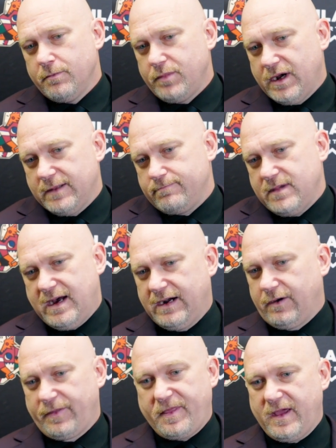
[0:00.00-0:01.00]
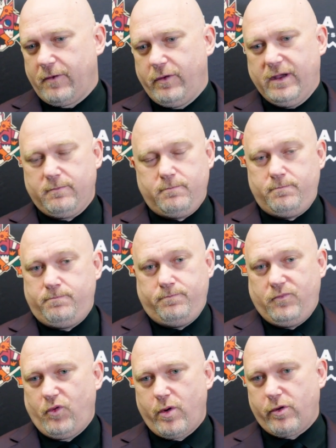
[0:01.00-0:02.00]
But I don't think we
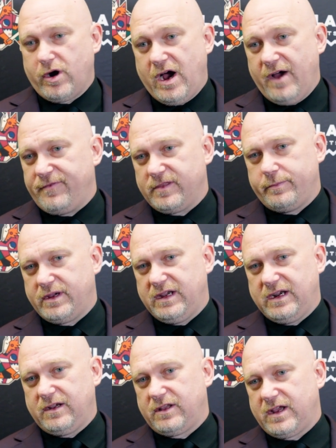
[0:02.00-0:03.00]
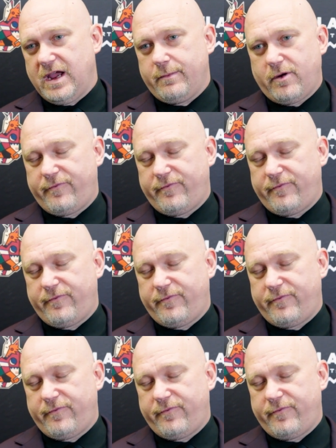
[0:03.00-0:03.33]
were off at the beginning of the game.